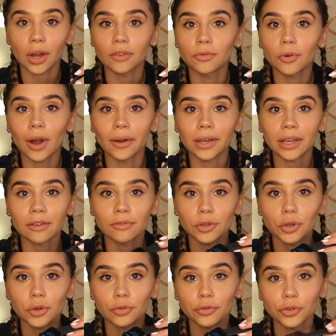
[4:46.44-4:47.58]
I thought I'll give
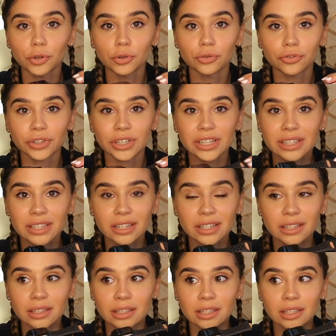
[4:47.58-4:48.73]
you a few
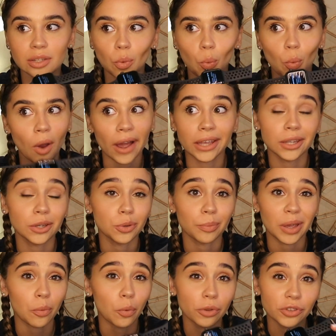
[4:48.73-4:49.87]
reasons why you
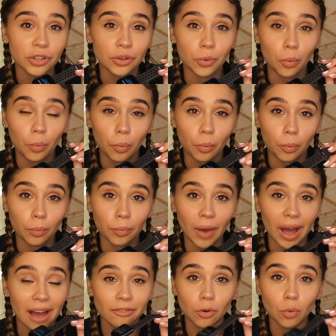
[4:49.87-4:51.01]
may want to
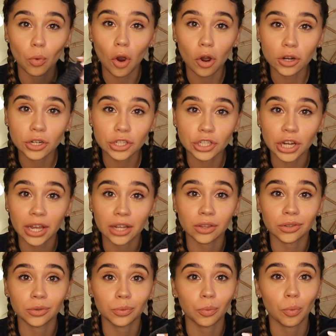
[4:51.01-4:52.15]
have a watch
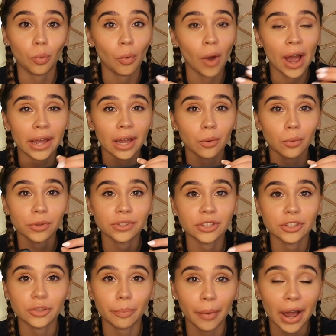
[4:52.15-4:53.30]
and why I
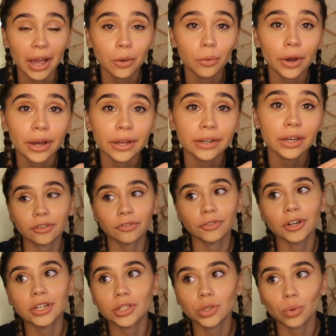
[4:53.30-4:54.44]
wanted to buy one. The
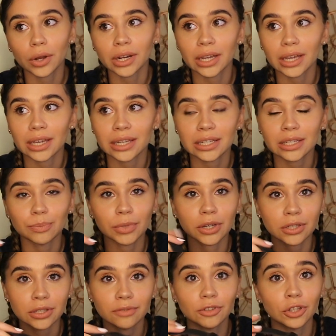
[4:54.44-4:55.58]
first one is
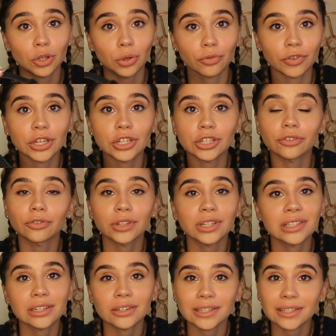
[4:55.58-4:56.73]
because of the new feature for the
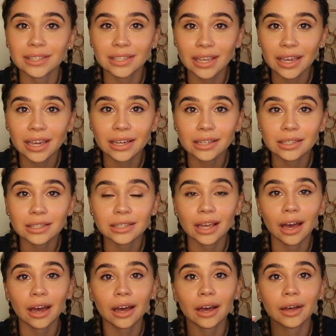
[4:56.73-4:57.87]
Series 6,
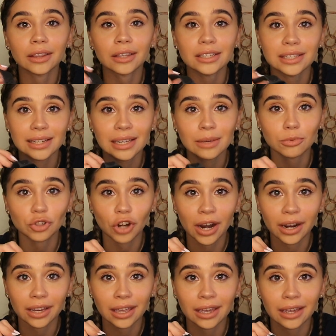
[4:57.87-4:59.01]
the sleep
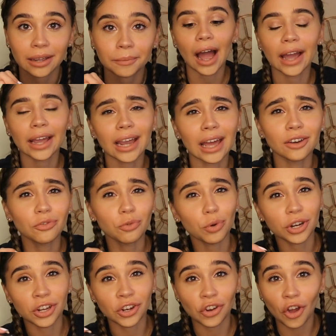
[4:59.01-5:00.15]
tracking. I kind of
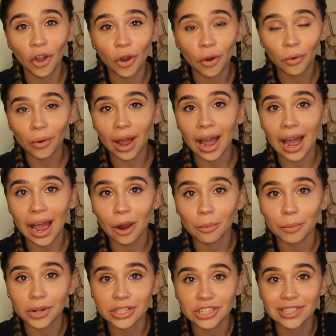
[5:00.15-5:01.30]
want to know how
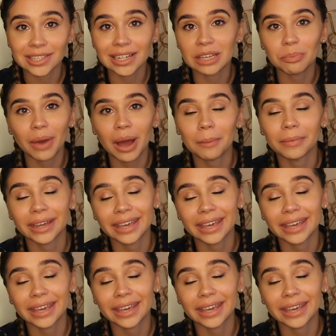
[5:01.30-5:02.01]
much sleep I'm